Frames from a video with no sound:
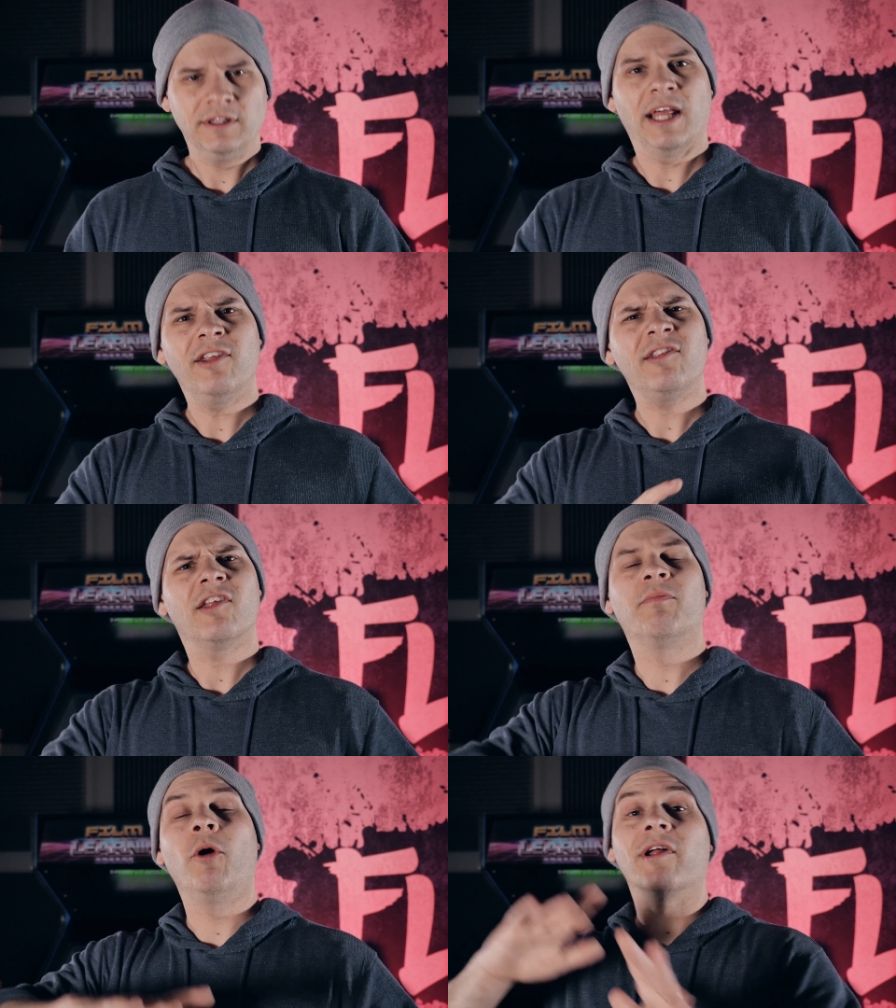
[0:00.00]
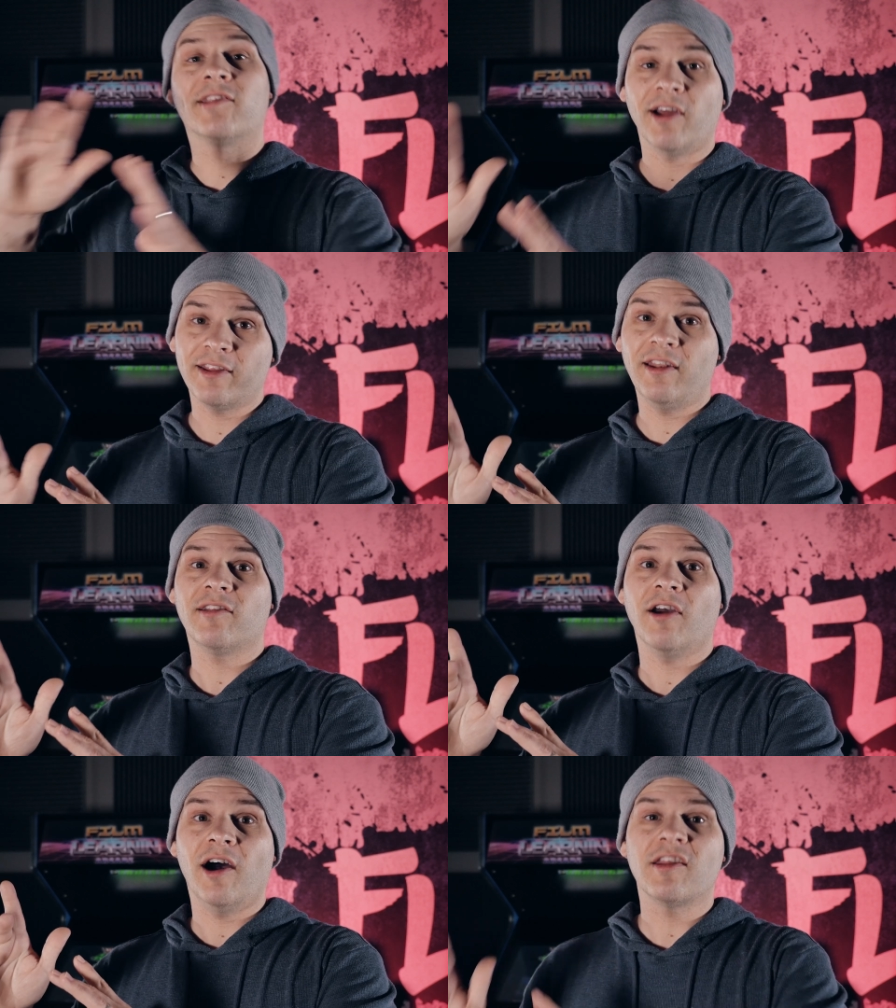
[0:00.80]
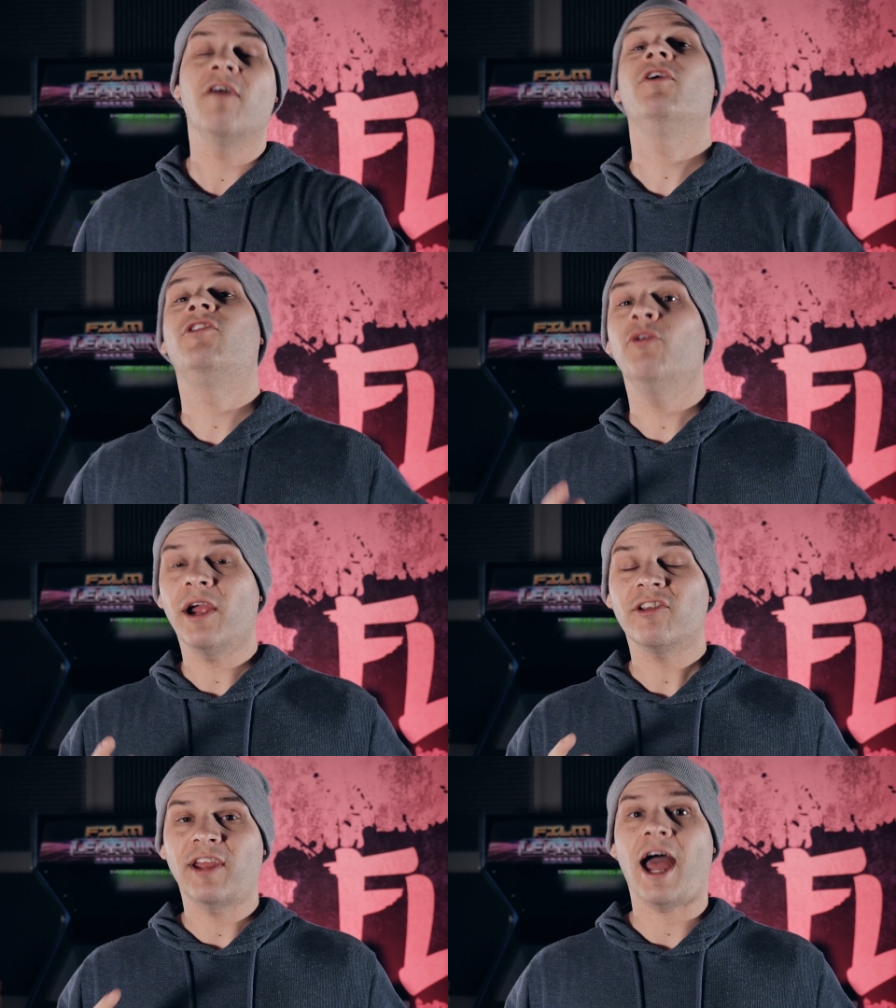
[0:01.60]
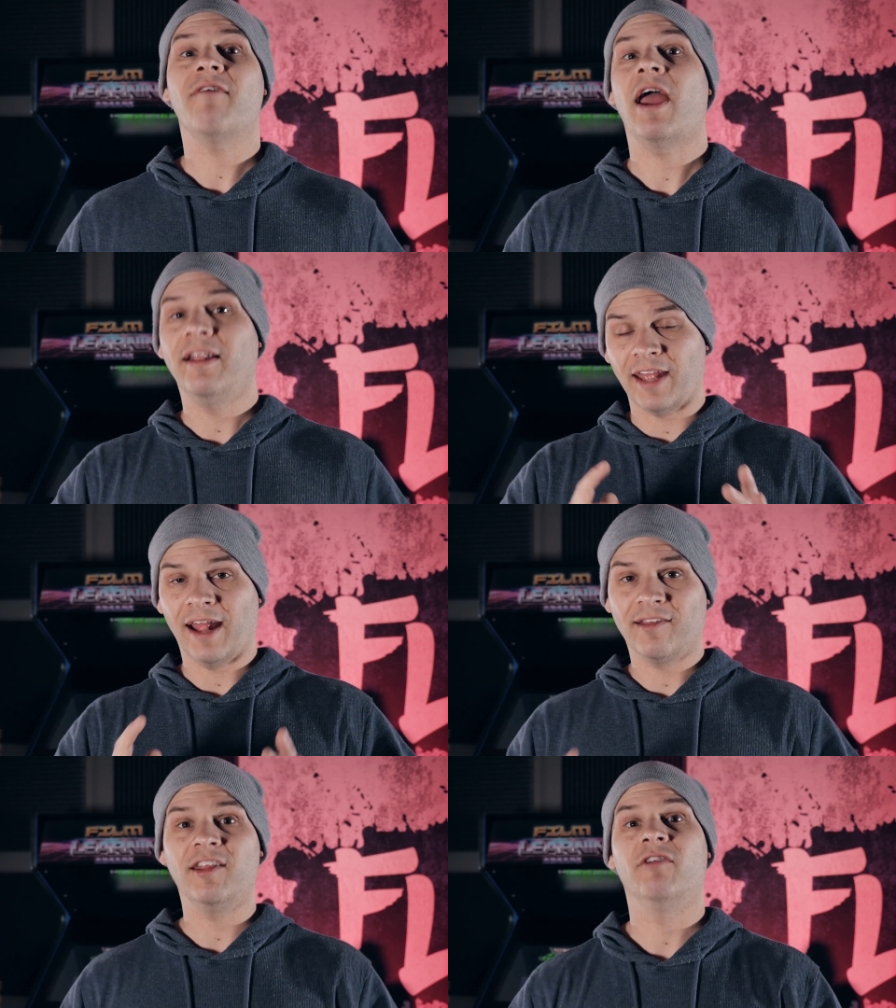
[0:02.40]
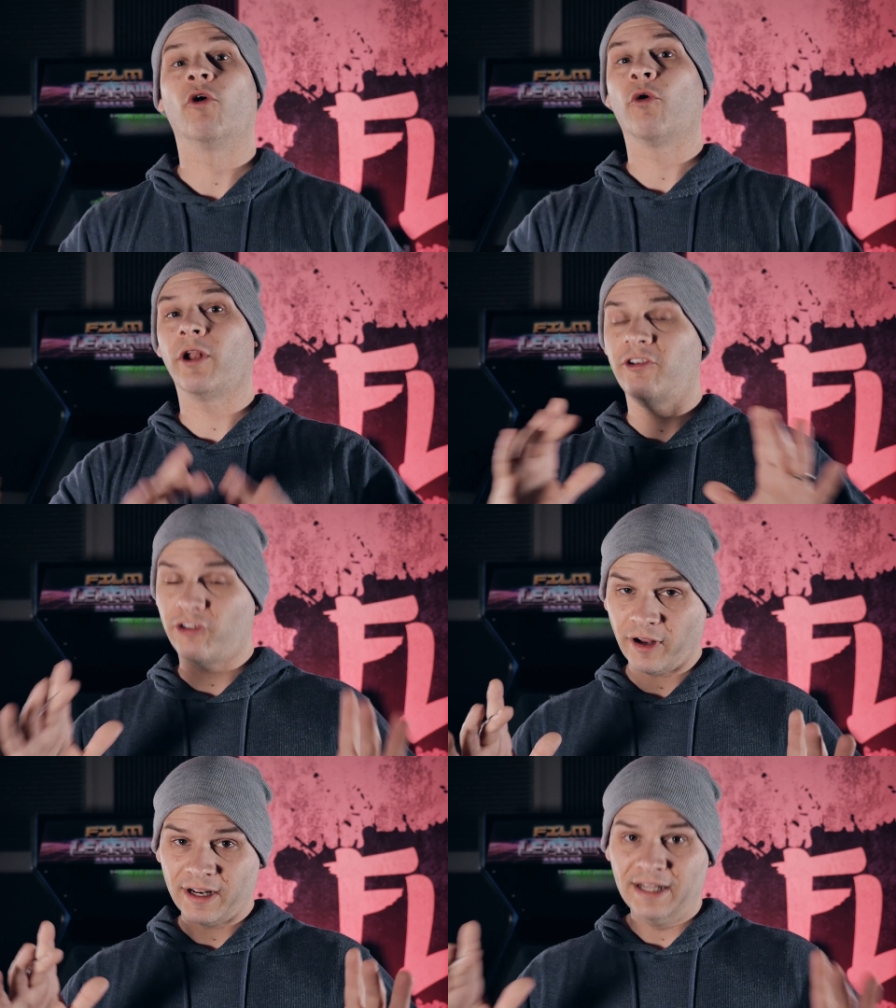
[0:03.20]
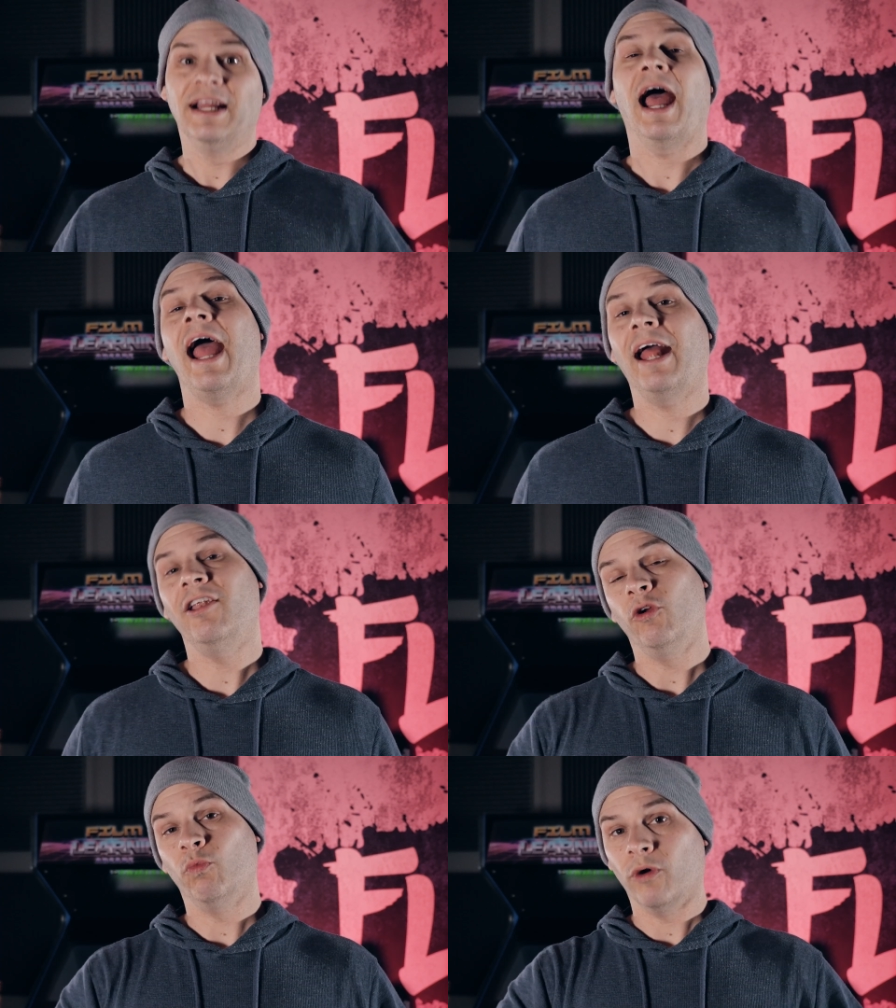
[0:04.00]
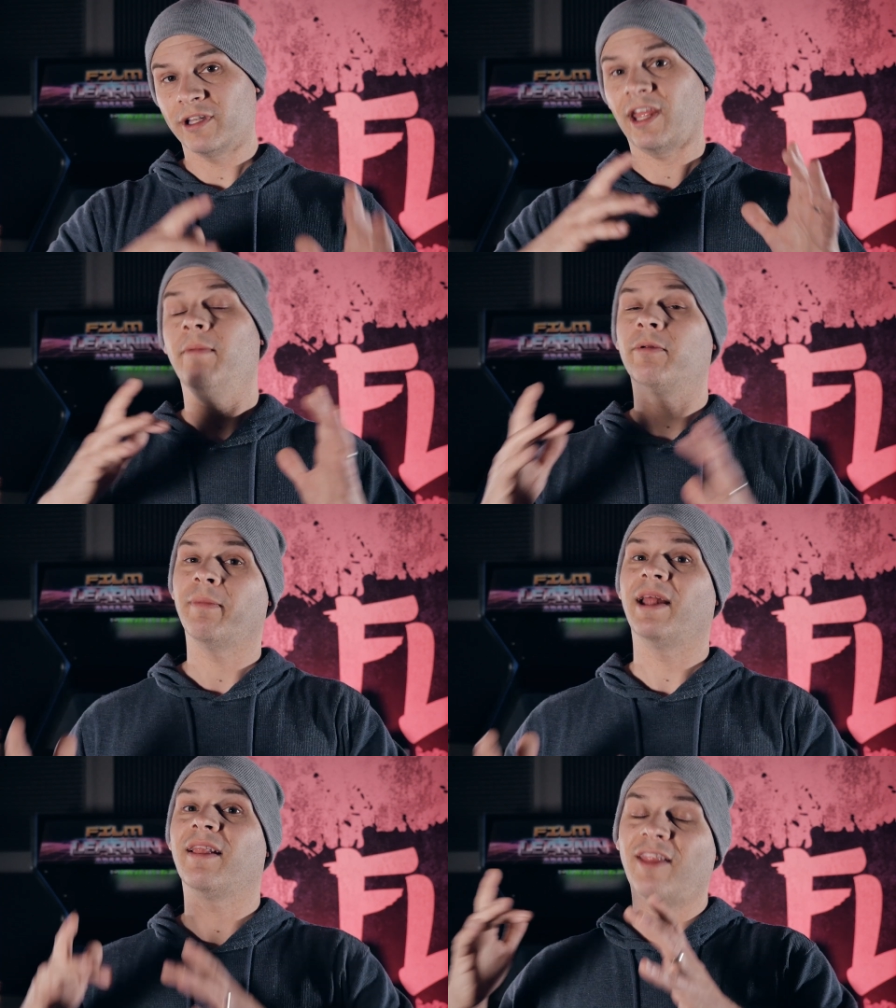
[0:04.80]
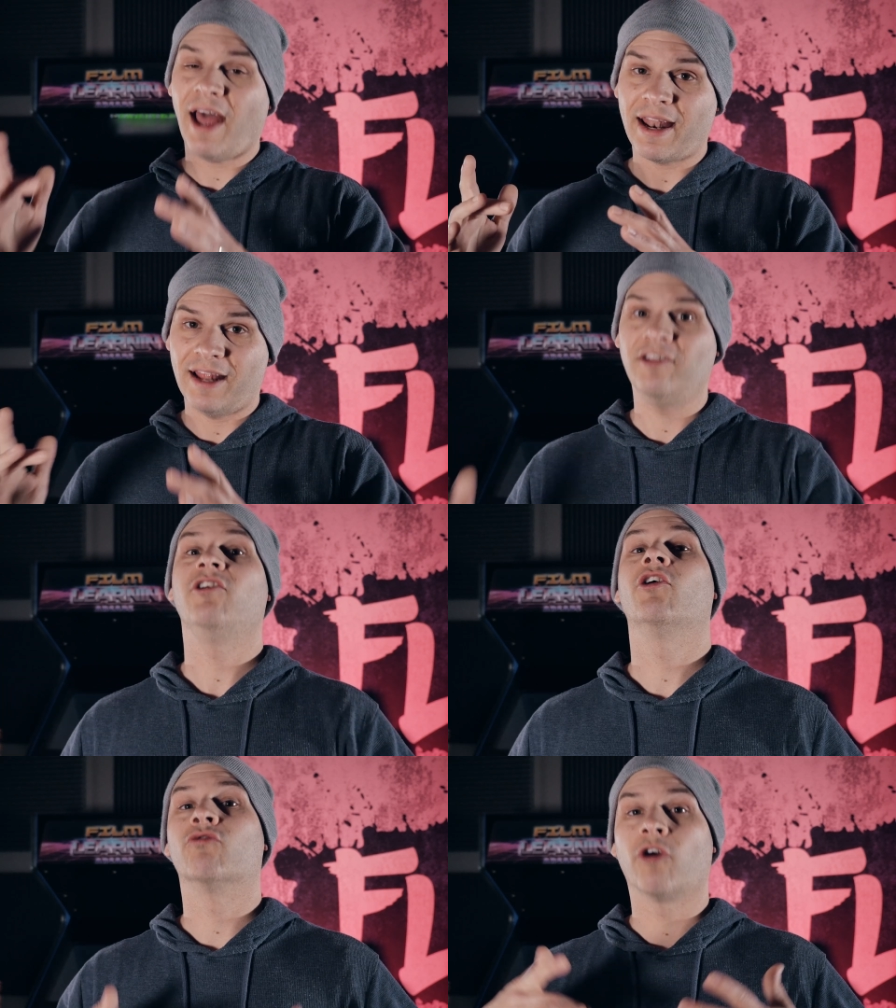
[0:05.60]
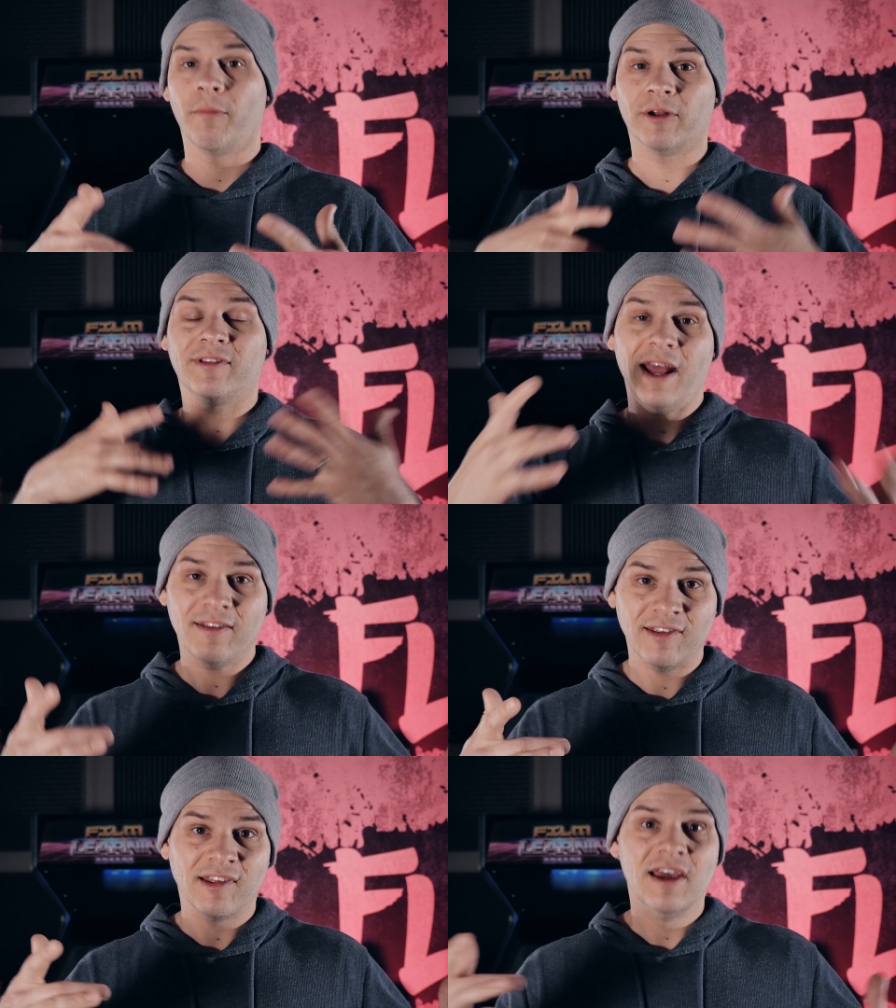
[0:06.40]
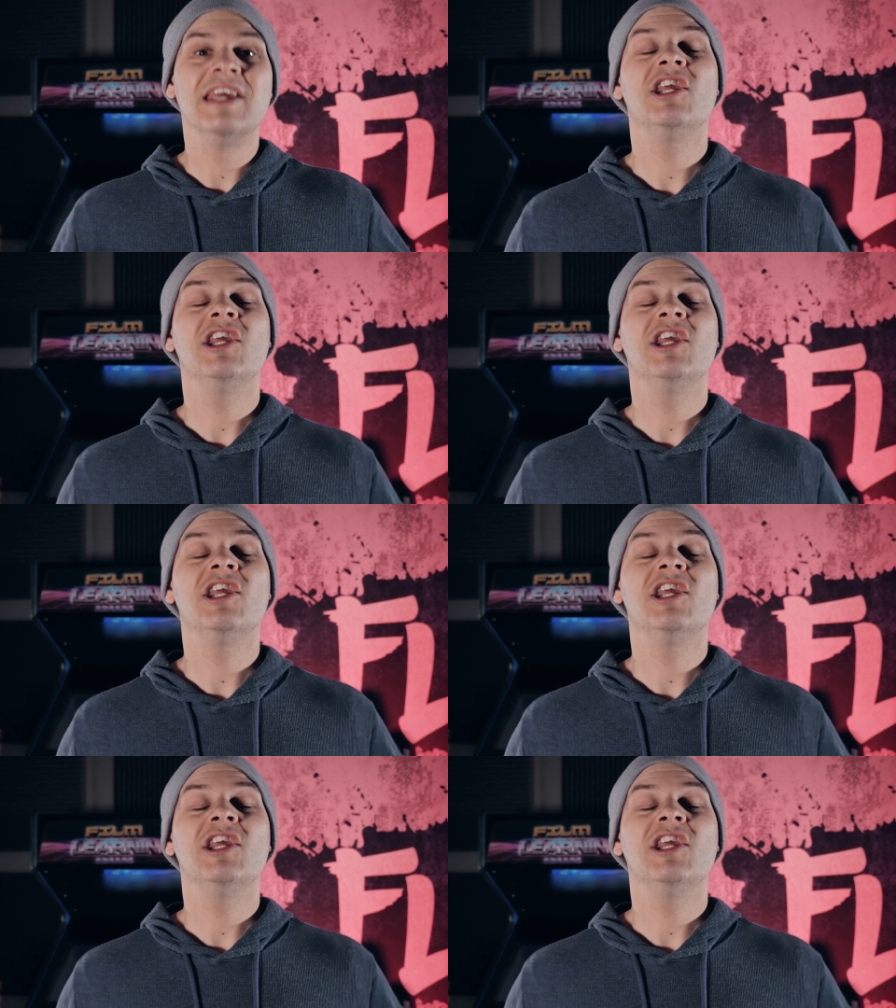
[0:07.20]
Now just a small aside to this guys, if you do actually have a dance that you've already shot and you want to implement that into your robot dances,